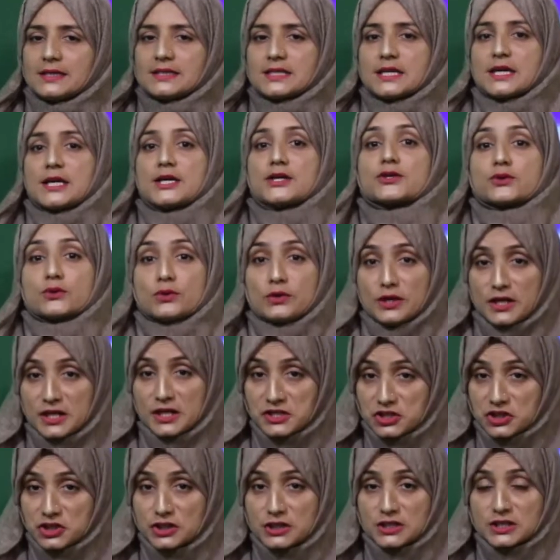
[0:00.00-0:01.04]
into
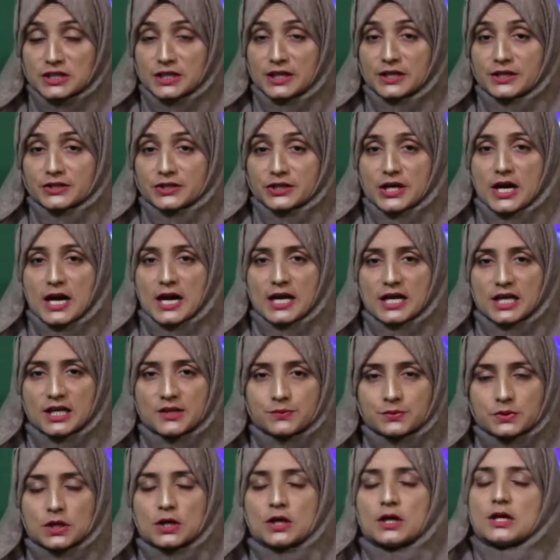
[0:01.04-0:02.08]
nations and
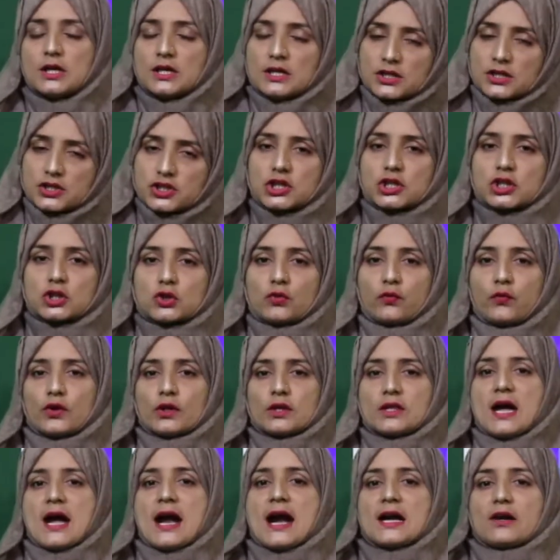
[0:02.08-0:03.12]
tribes just for
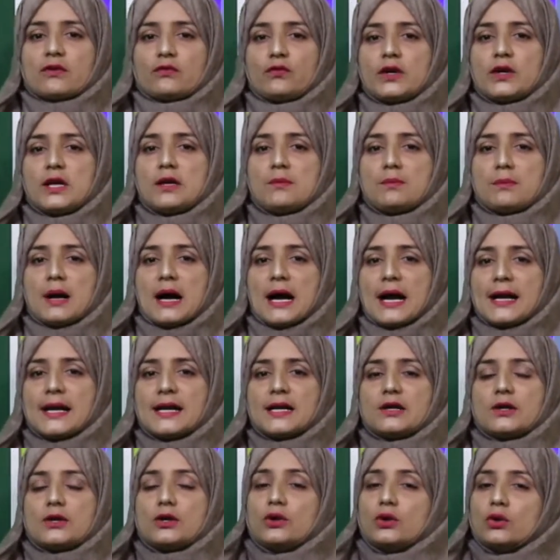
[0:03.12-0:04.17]
that we
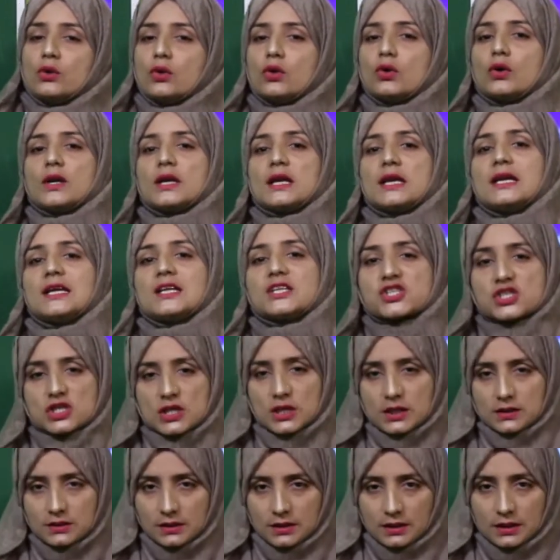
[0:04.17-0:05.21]
might know each
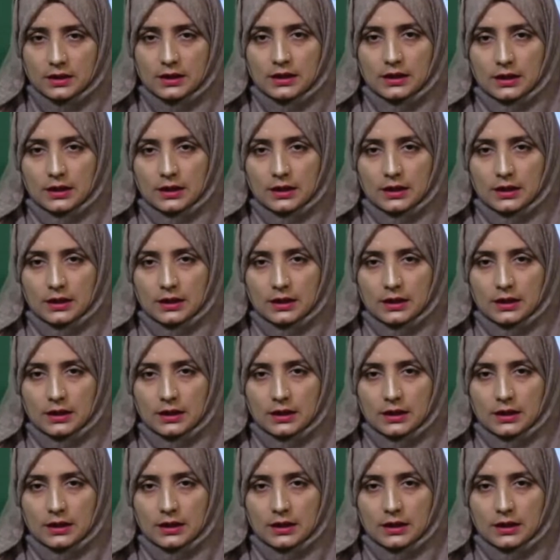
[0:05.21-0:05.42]
other.